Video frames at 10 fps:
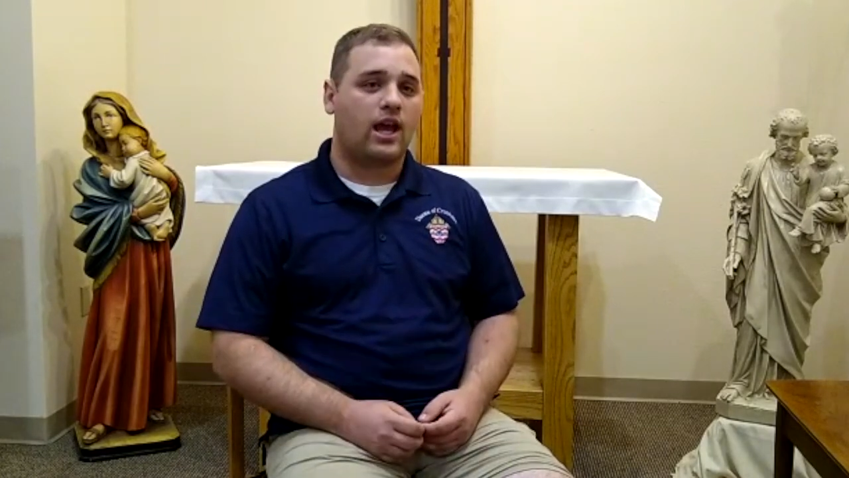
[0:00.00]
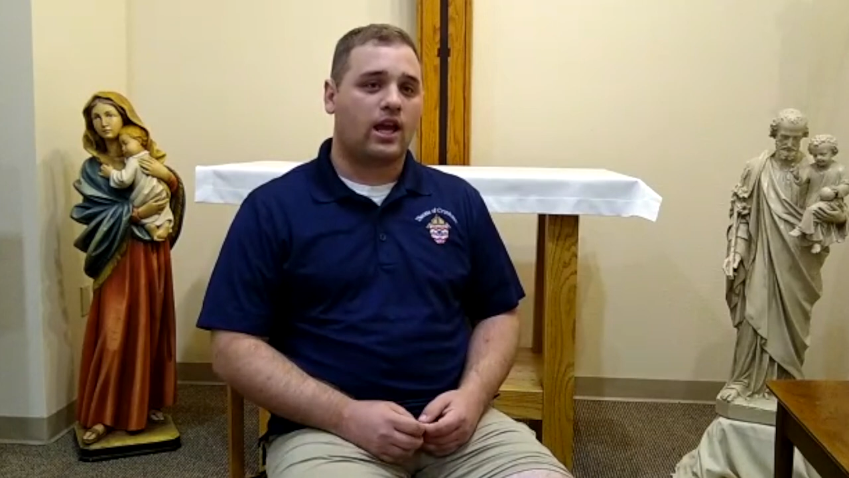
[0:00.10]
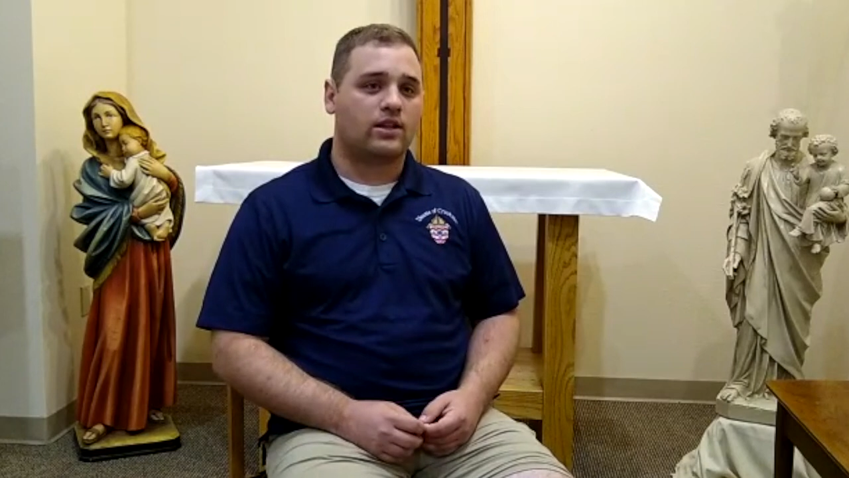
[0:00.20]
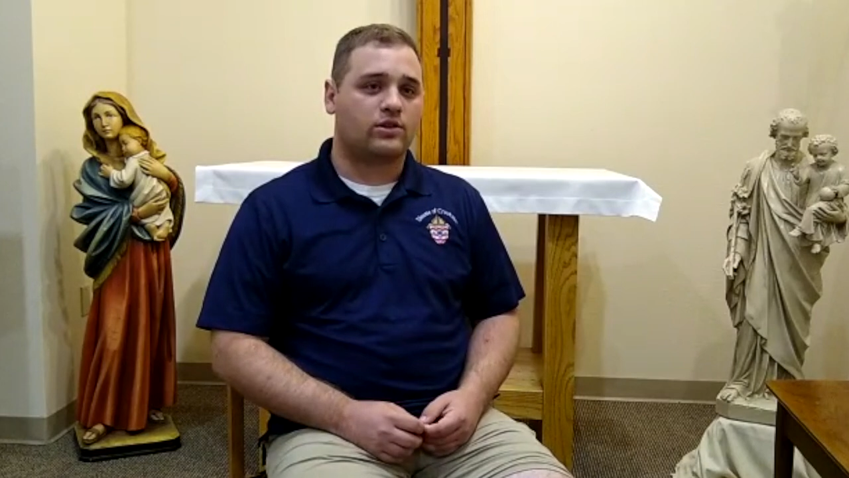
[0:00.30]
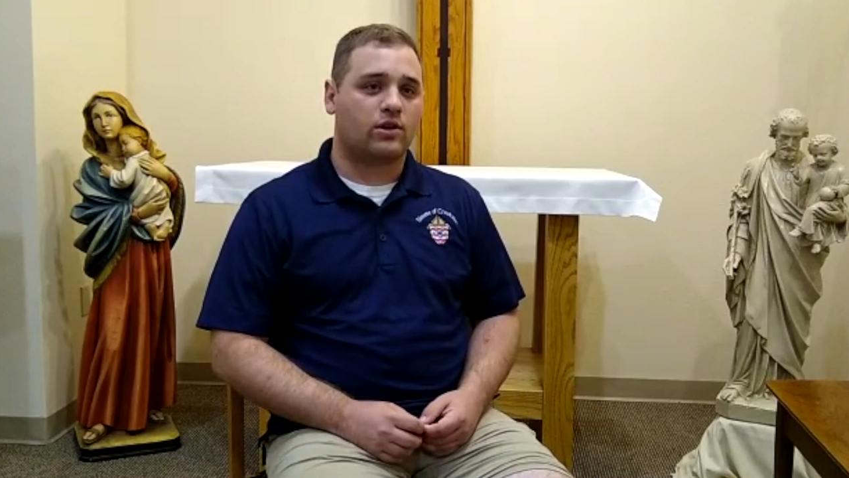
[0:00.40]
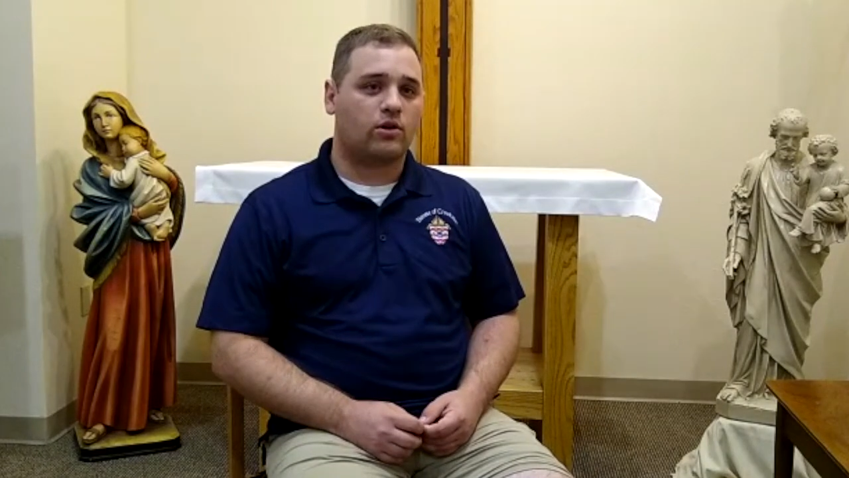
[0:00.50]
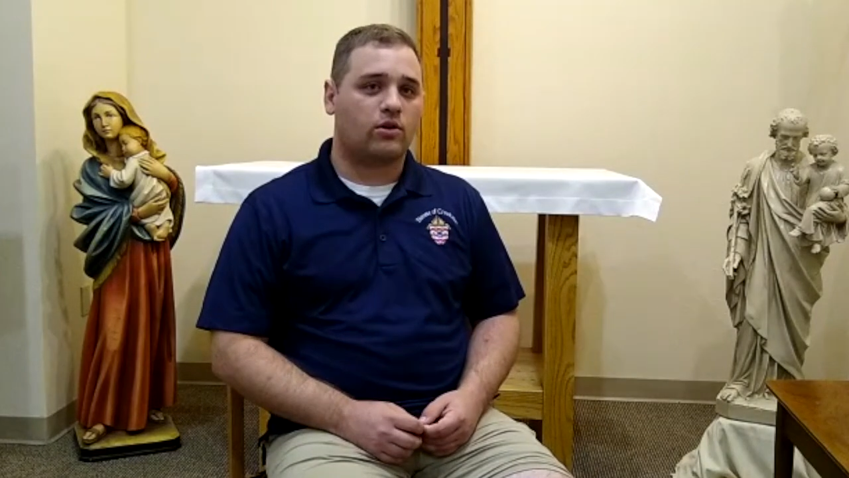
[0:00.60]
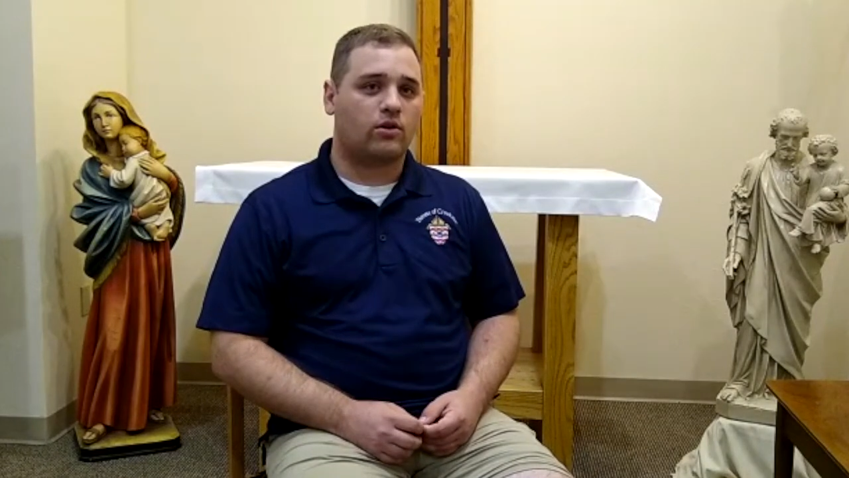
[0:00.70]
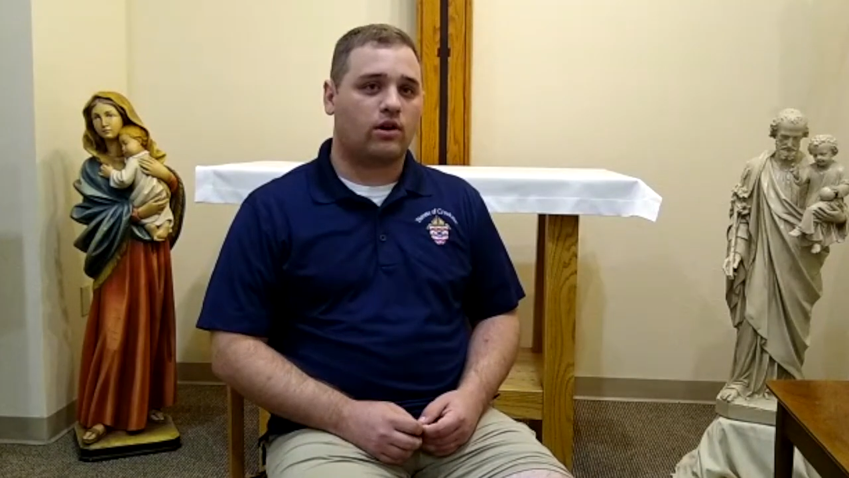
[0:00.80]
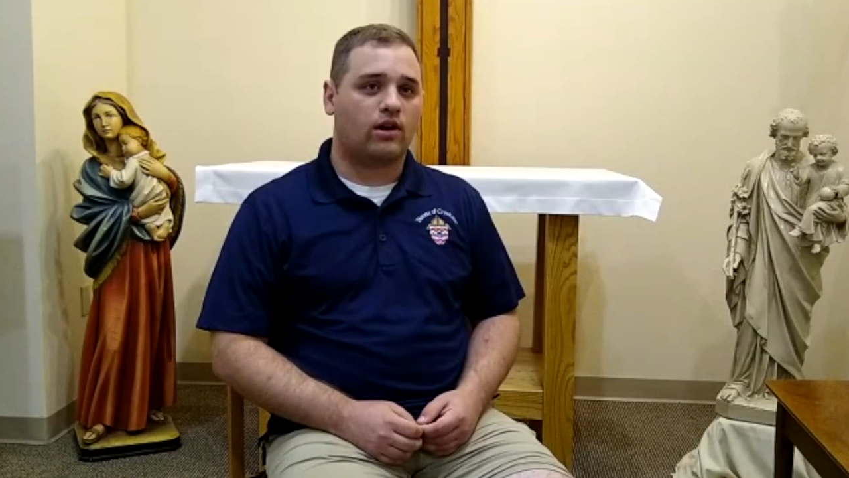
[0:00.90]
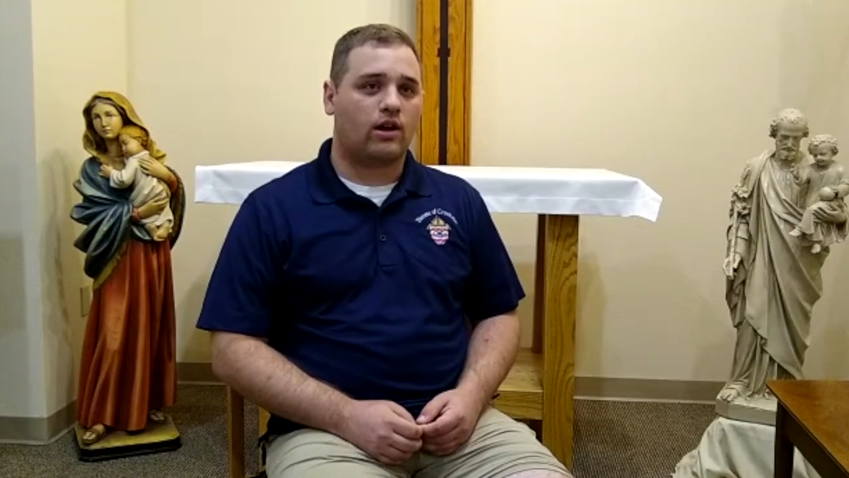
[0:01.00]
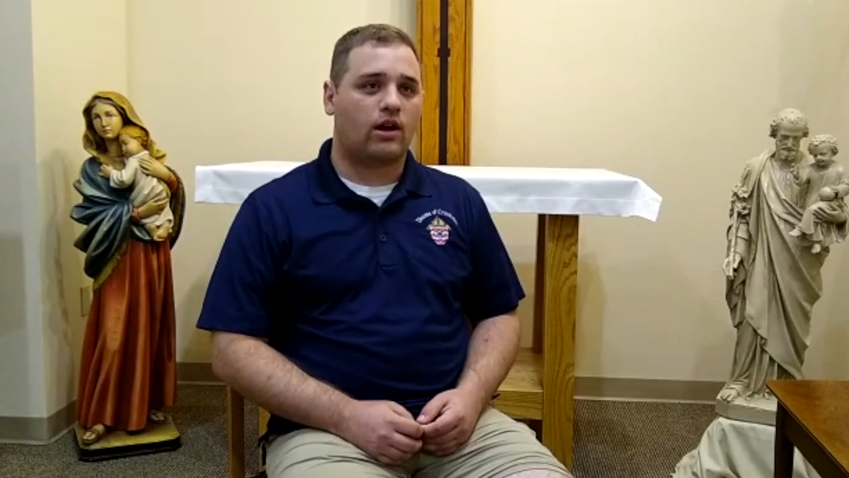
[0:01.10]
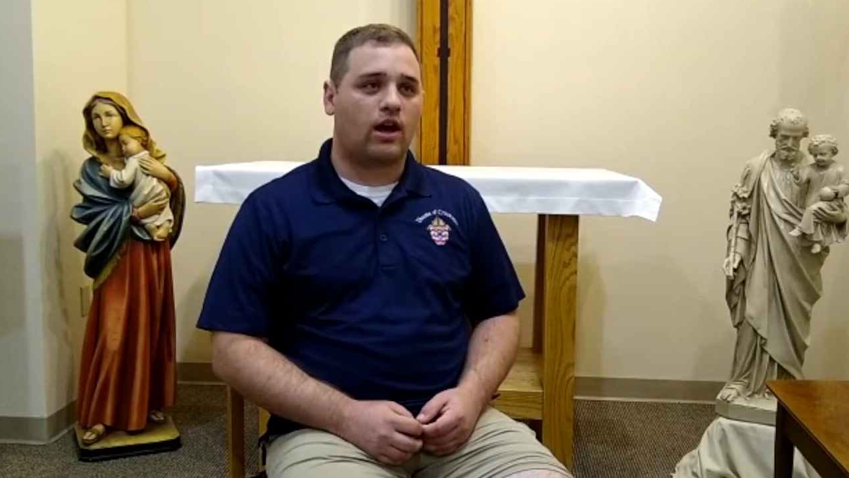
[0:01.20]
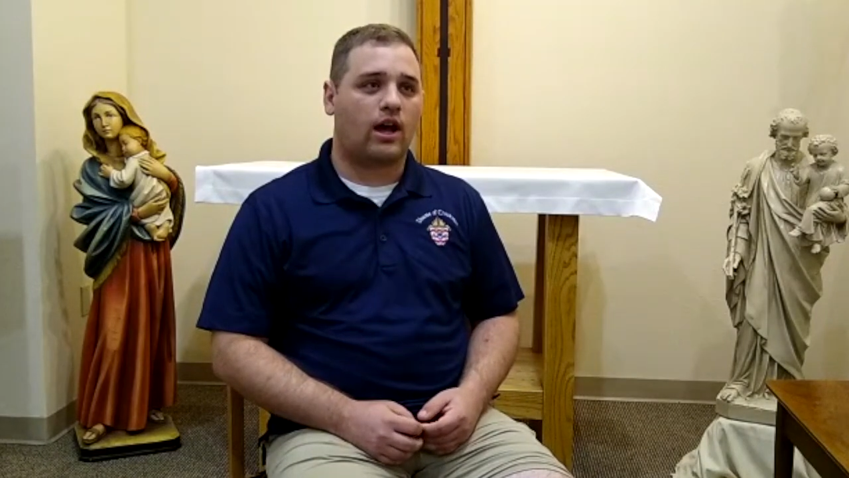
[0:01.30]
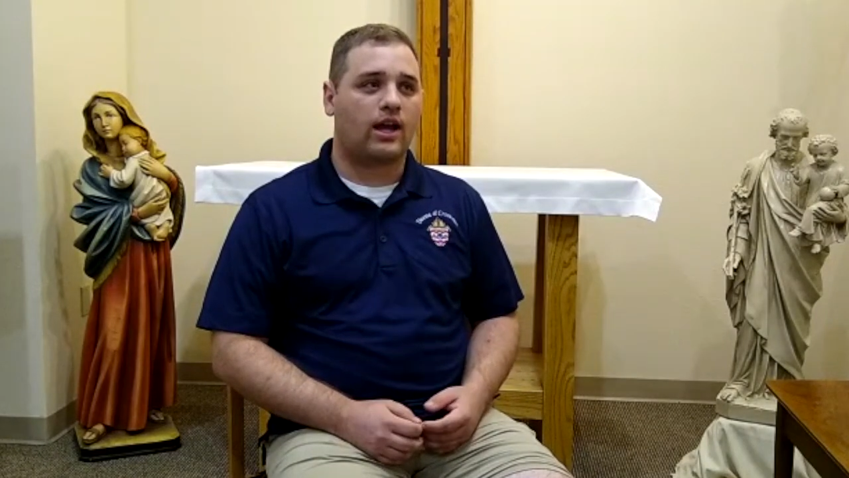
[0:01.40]
And so
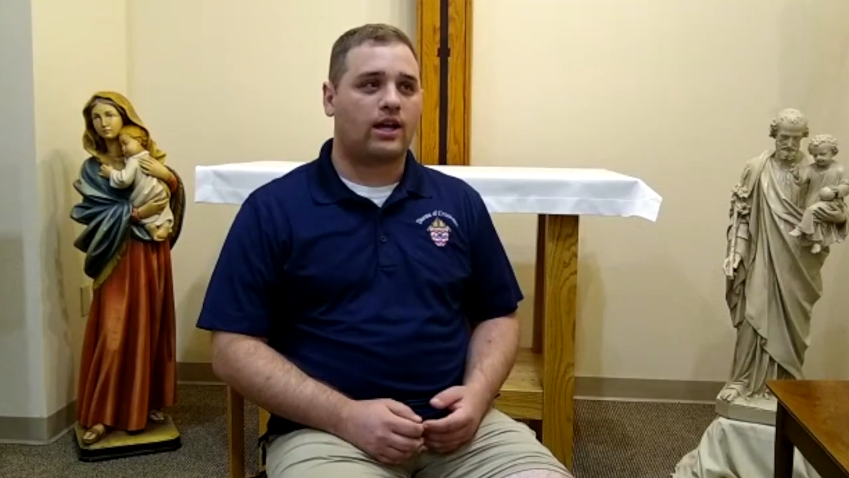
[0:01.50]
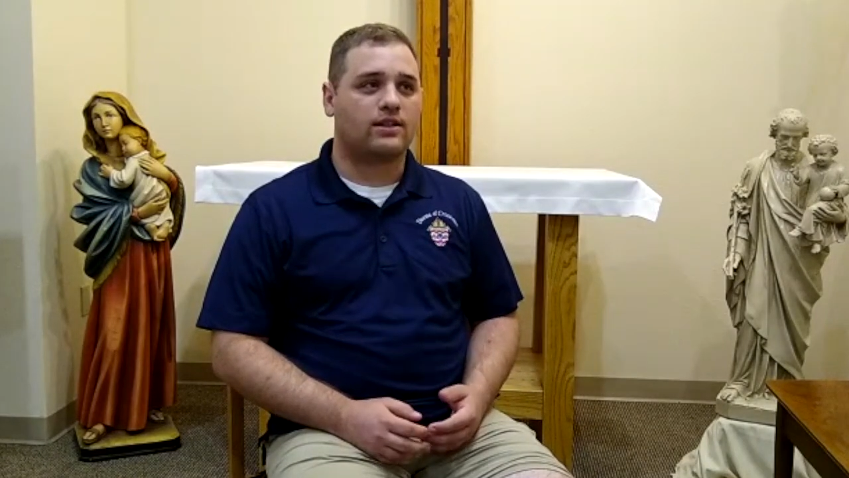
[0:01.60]
I had